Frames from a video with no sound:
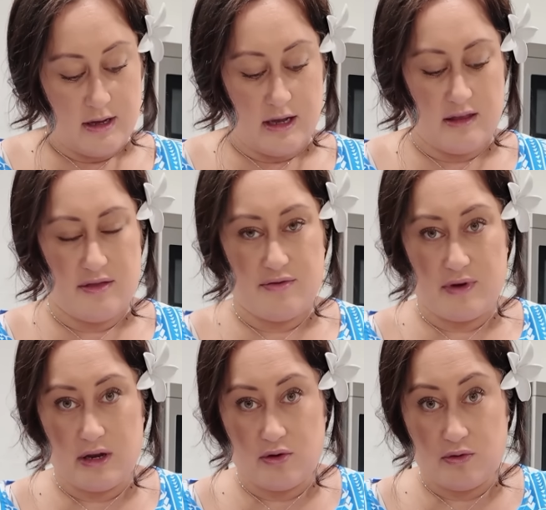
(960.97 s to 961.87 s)
and
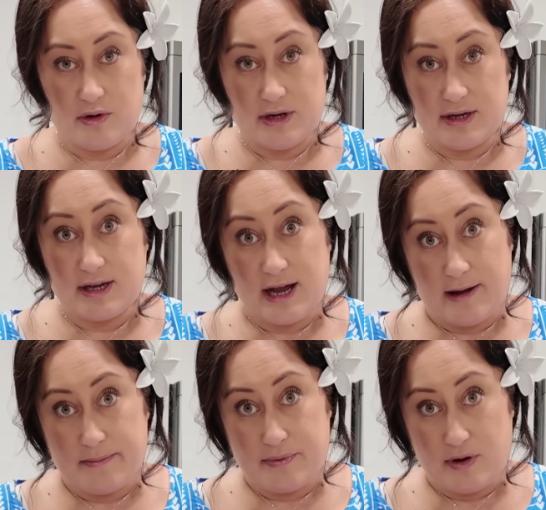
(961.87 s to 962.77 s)
3/4
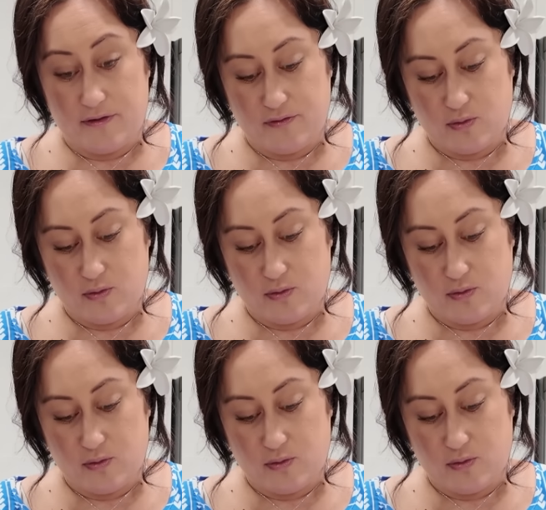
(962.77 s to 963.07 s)
cup of